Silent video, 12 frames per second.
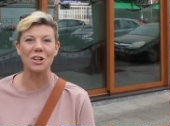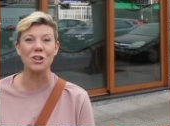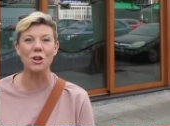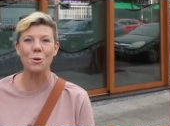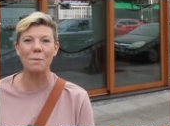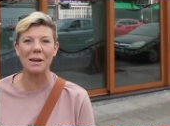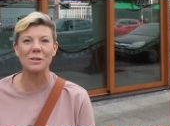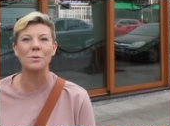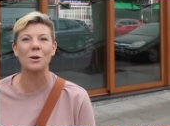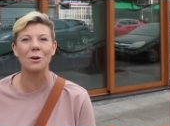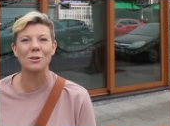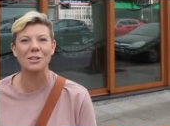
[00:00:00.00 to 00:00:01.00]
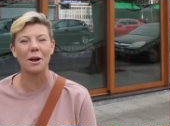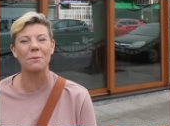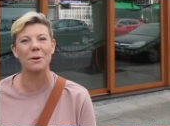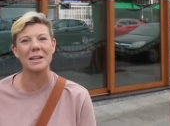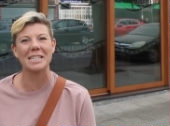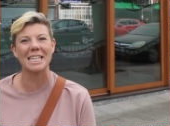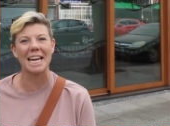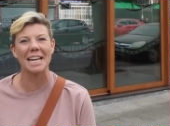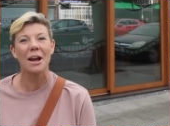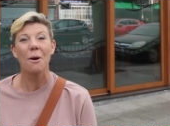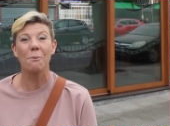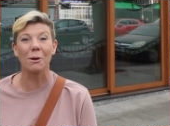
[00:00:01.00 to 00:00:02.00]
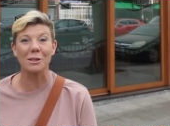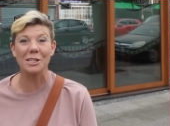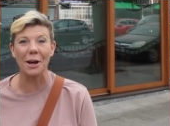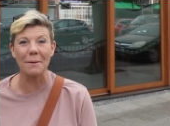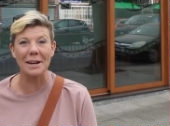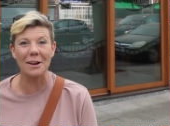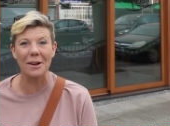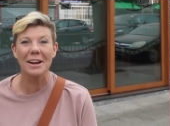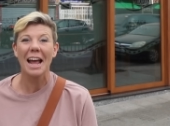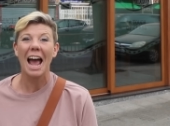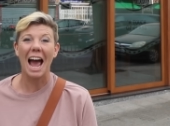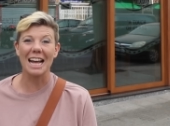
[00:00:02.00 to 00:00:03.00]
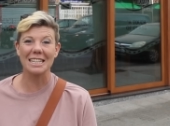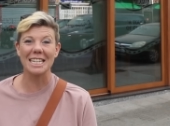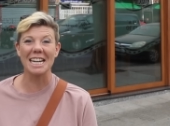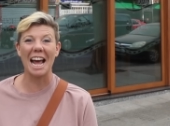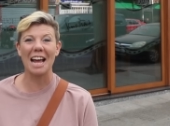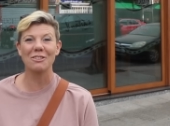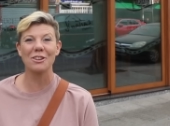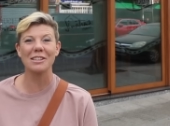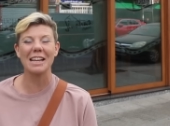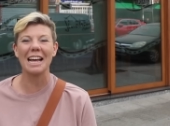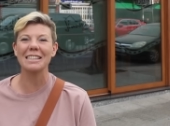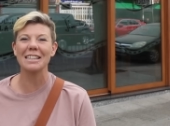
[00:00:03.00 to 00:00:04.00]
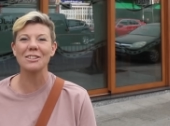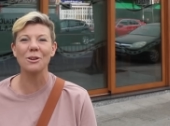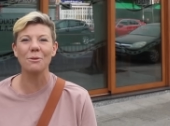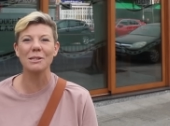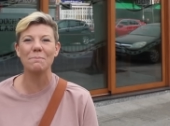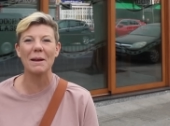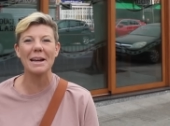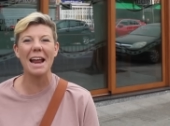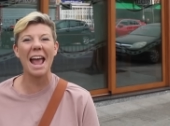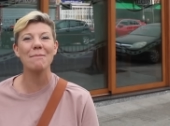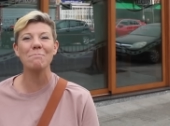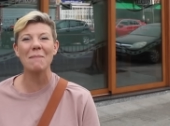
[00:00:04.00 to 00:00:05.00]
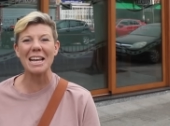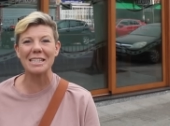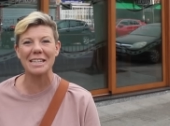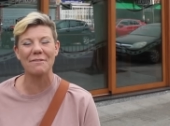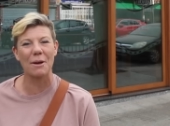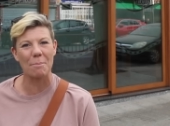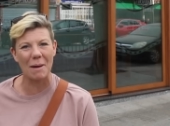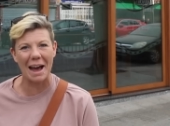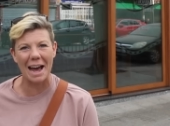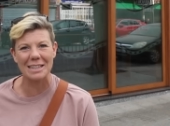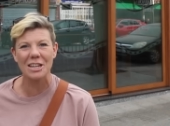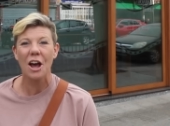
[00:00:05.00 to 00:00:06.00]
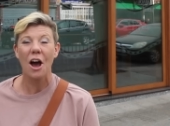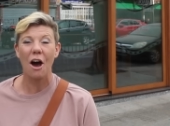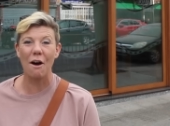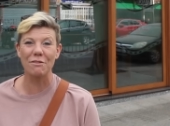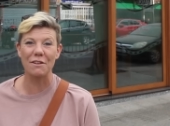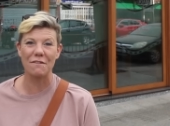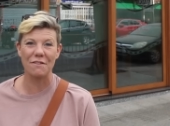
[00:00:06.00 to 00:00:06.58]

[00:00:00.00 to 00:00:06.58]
newbies will also want to see what's going on at Sinatra's as it's always been a massive part of the